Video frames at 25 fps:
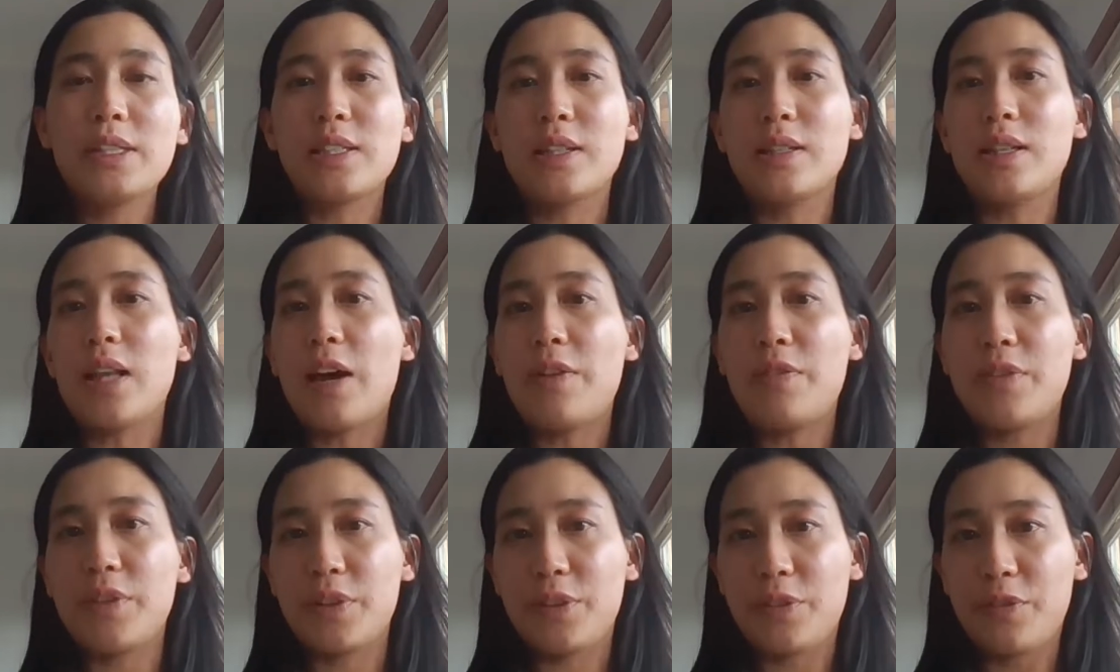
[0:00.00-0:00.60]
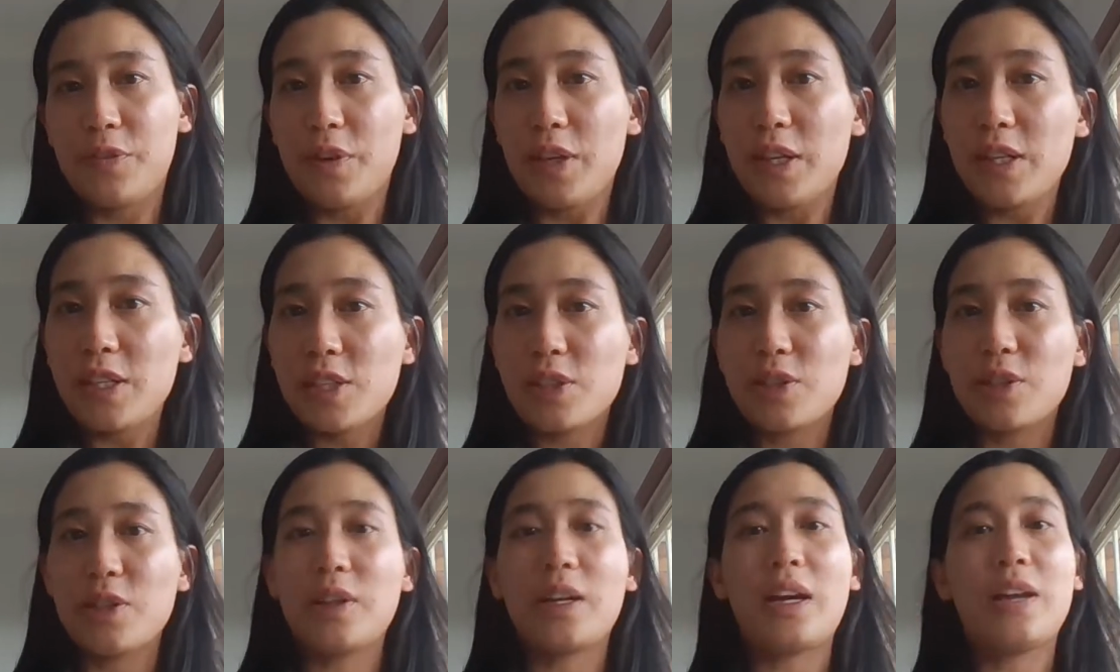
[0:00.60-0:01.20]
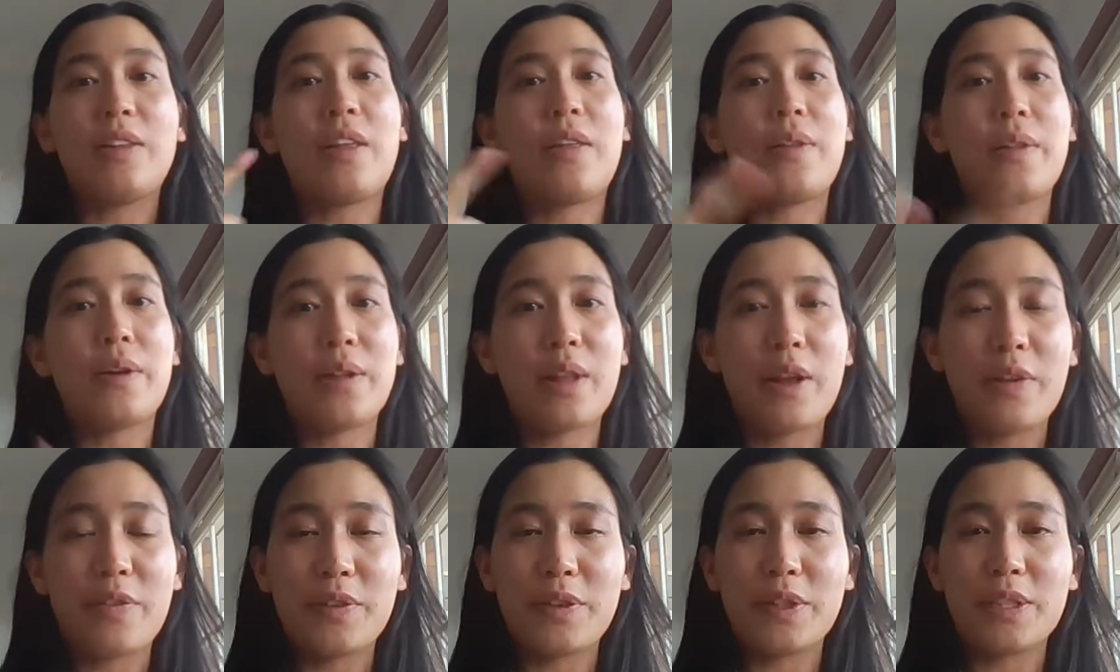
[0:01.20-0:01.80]
They'll laugh at the first joke, and then they'll
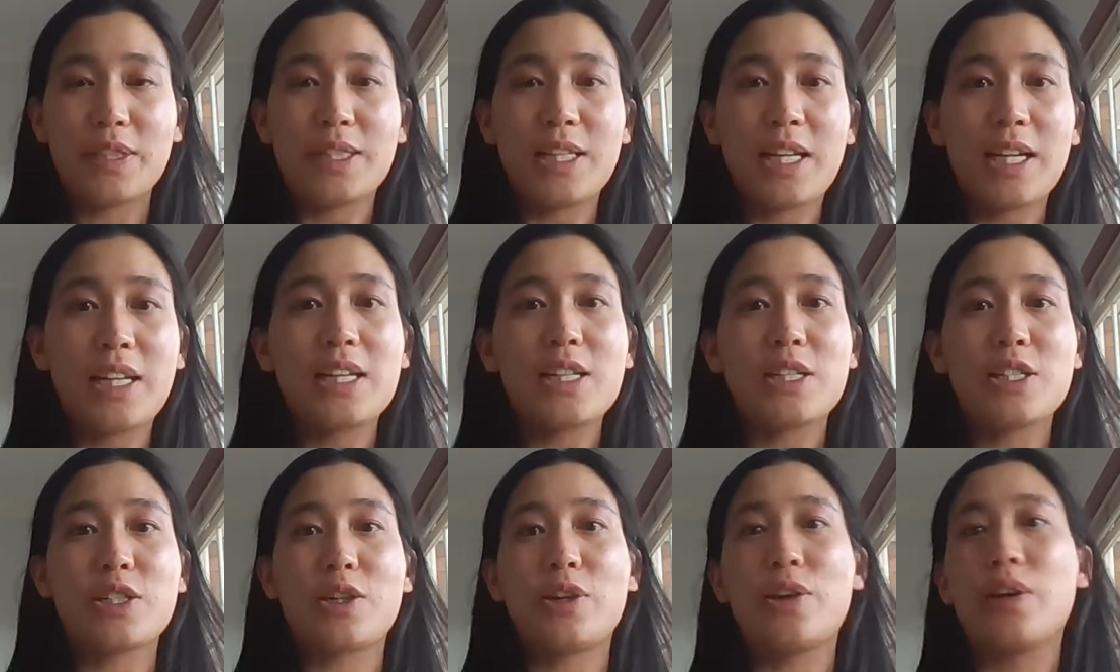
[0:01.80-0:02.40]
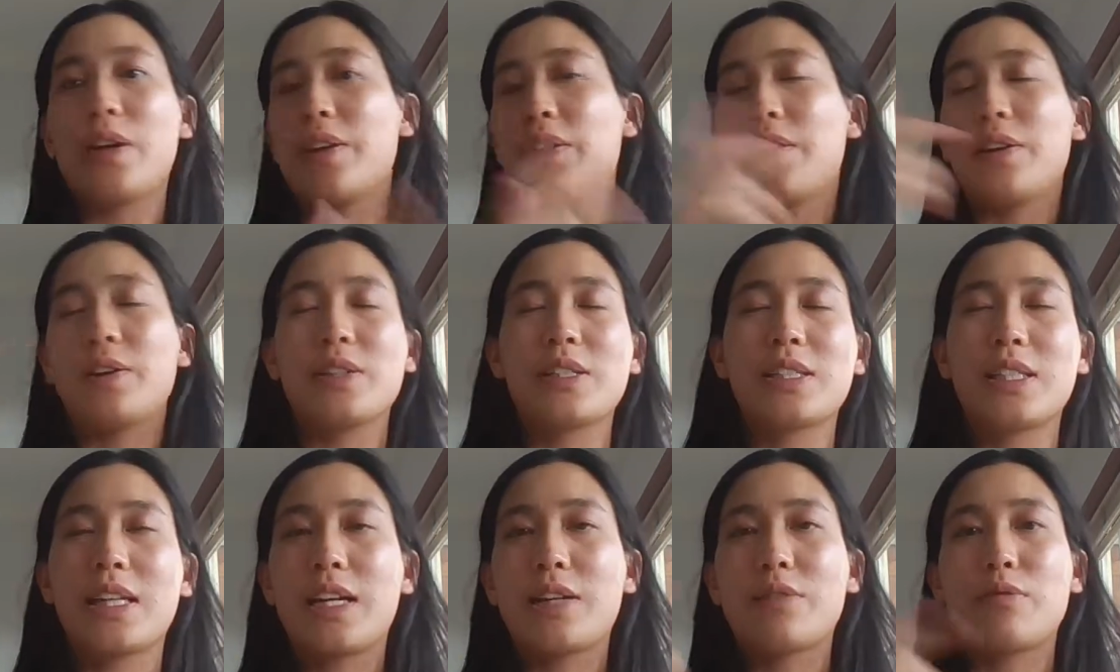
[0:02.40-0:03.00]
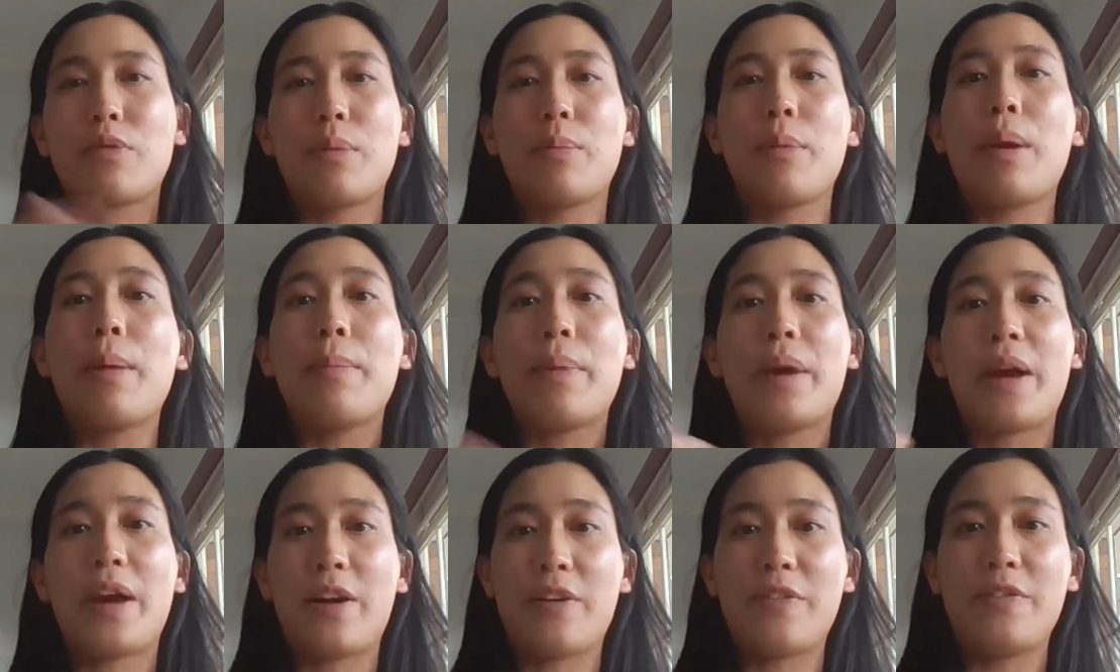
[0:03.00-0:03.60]
laugh at the second joke, and they'll just kind of
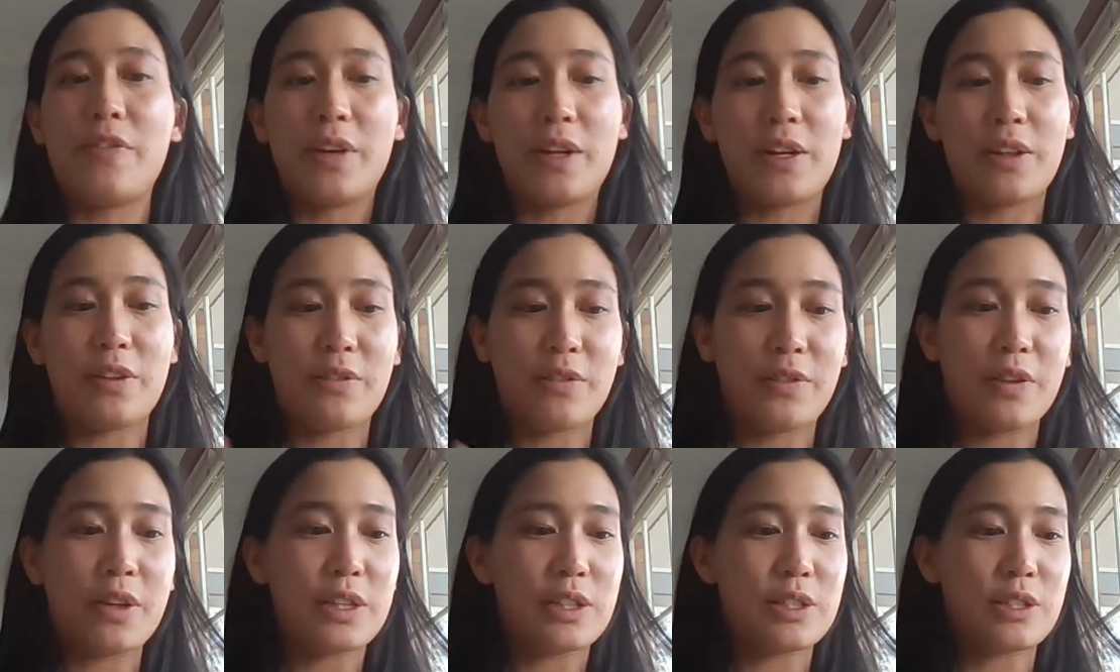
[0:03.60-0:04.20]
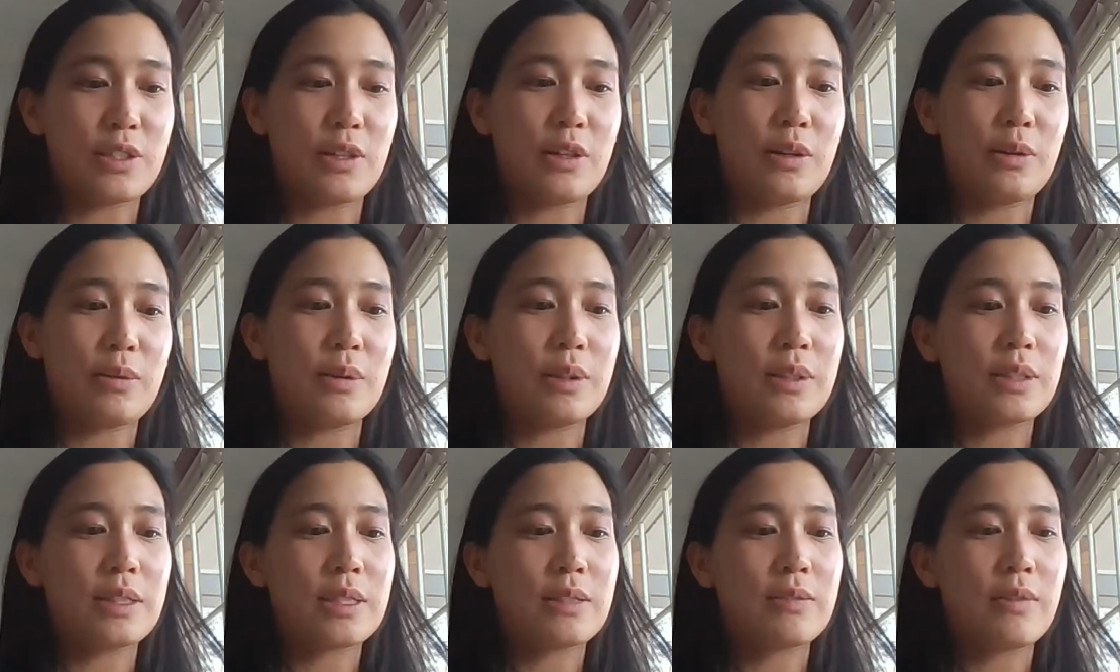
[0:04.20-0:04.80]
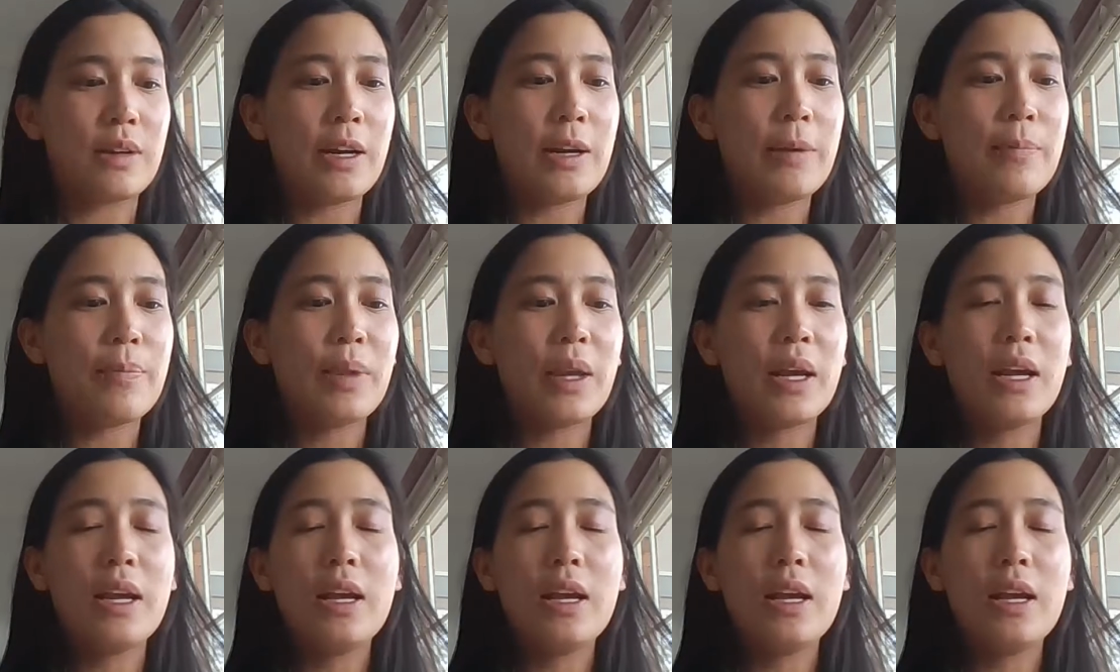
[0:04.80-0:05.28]
remember how funny the first joke was, right?